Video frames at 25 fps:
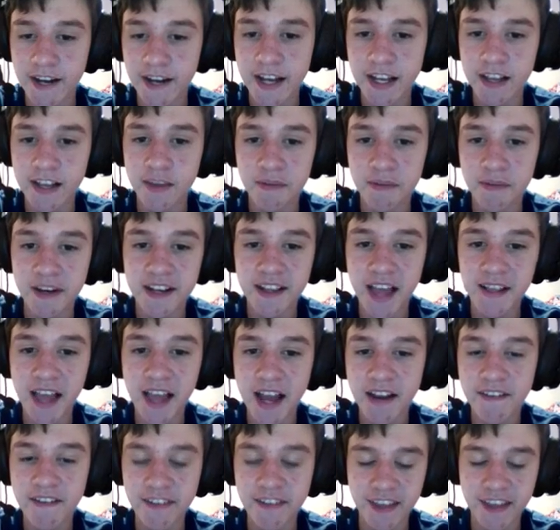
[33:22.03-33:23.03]
not to break line
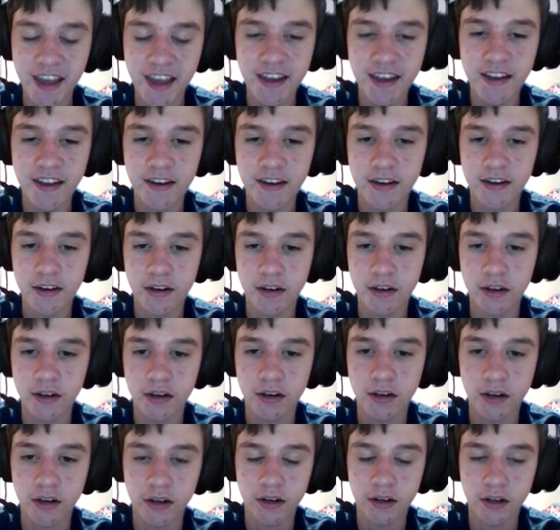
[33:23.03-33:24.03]
of sight.
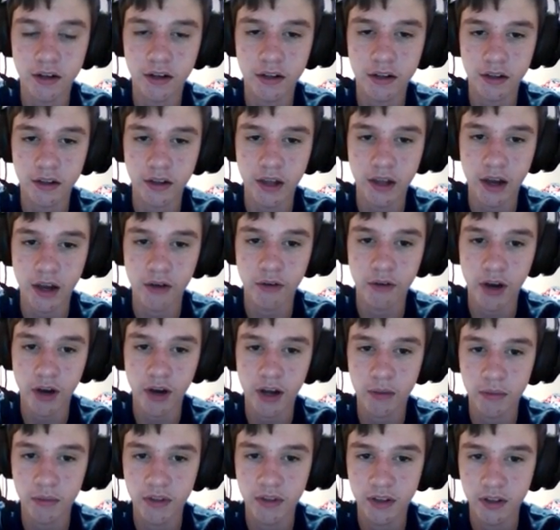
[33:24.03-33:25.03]
That
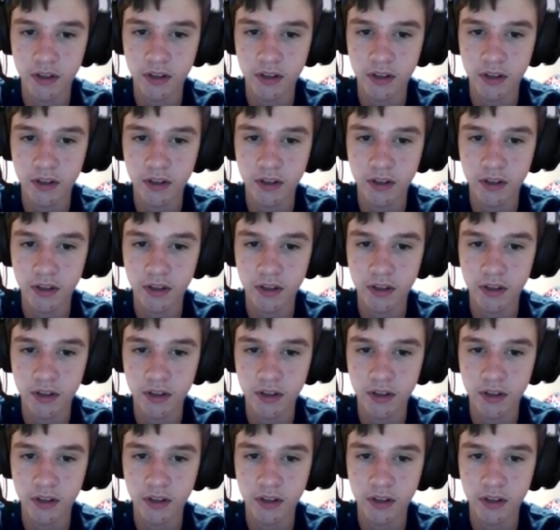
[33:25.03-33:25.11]
rhymed.